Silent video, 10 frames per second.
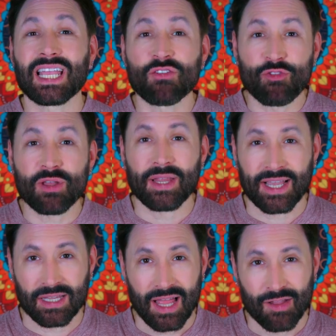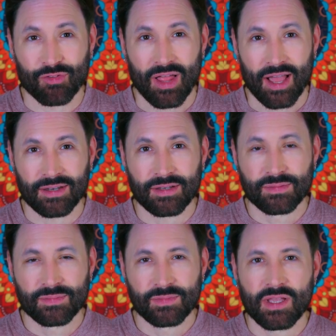can feel like a lifeline.
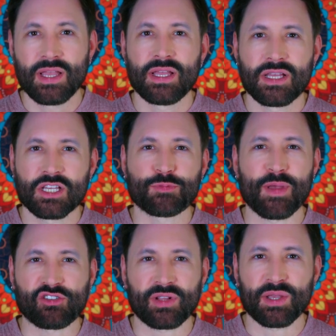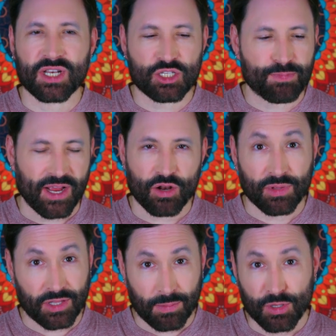especially when it's paired
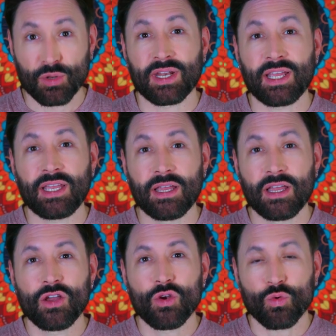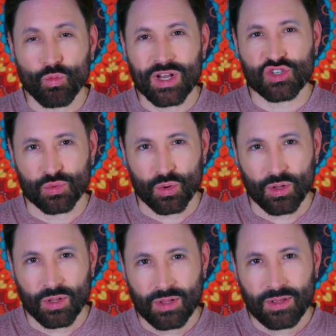with community,
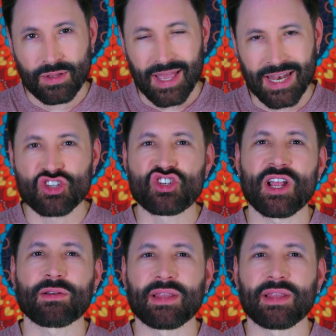ritual, and a shared